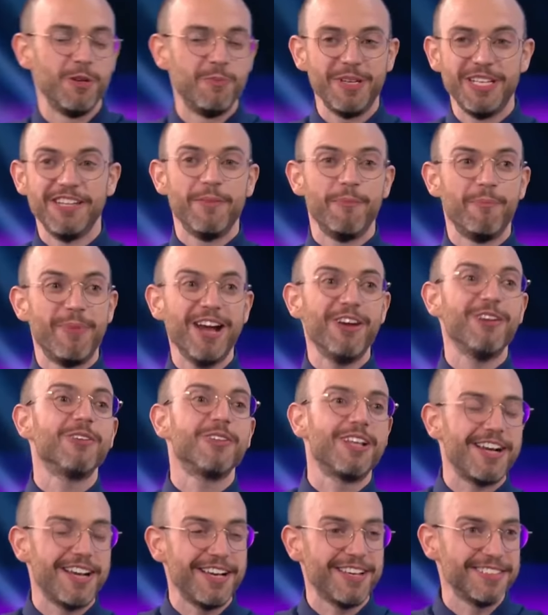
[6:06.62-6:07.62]
We'd be
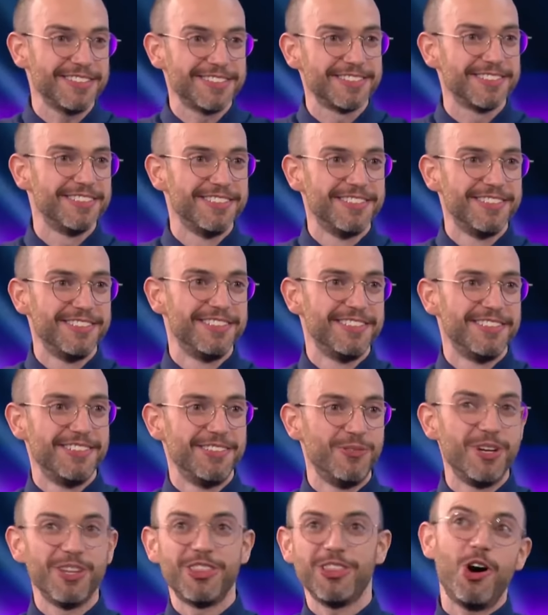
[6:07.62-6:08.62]
paralyzed
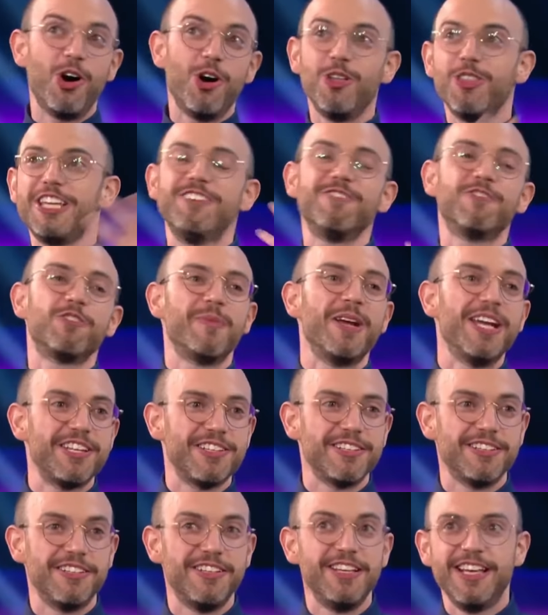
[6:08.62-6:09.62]
with all the
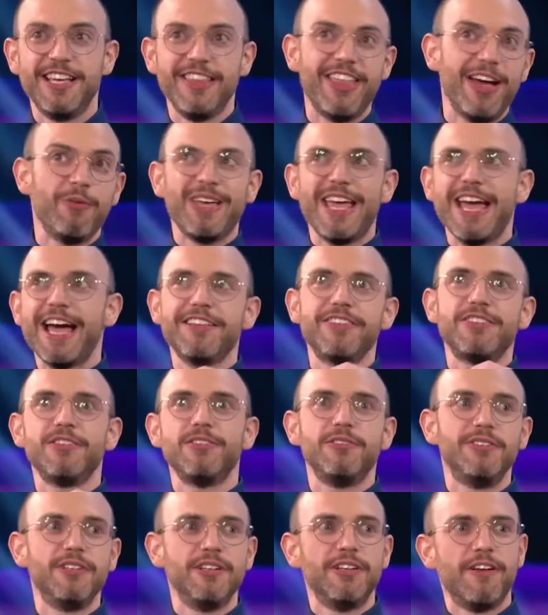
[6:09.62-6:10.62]
information that we had
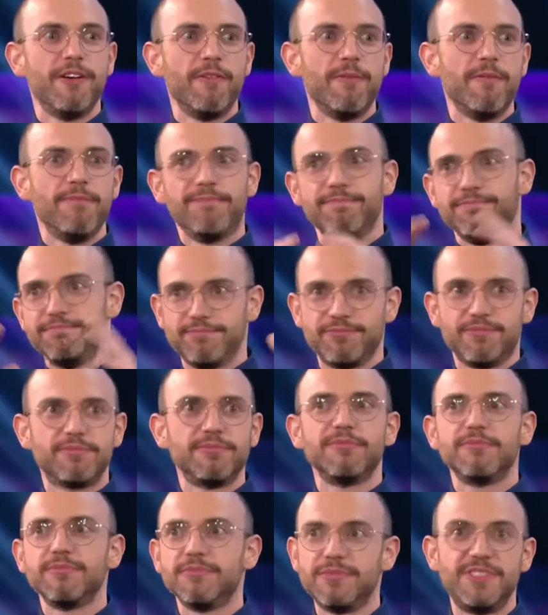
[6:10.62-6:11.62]
to
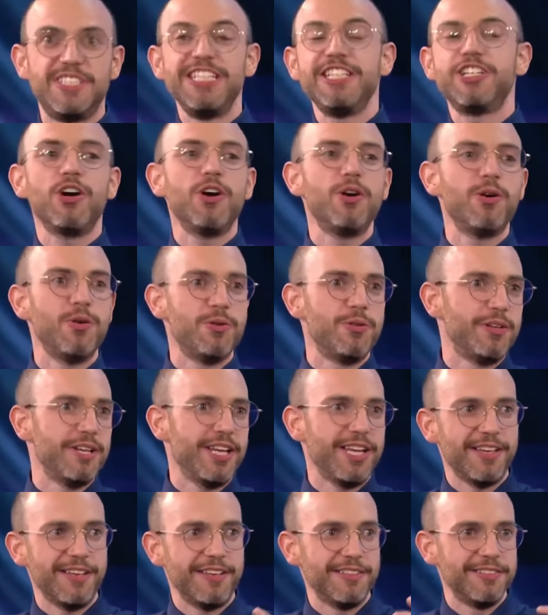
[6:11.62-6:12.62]
decode
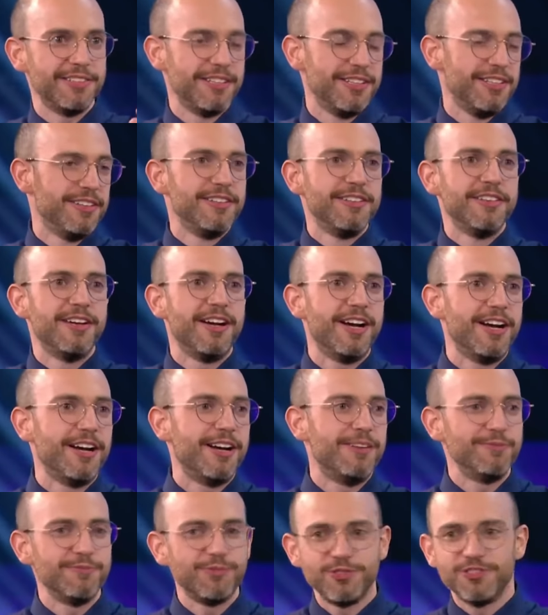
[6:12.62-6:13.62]
and
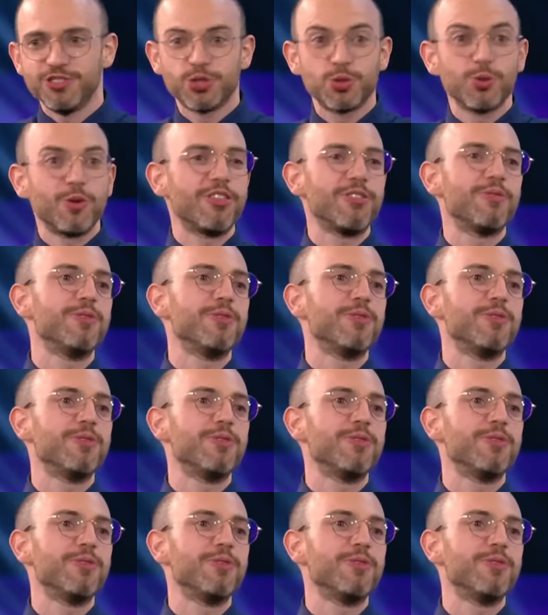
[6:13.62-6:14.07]
um, sort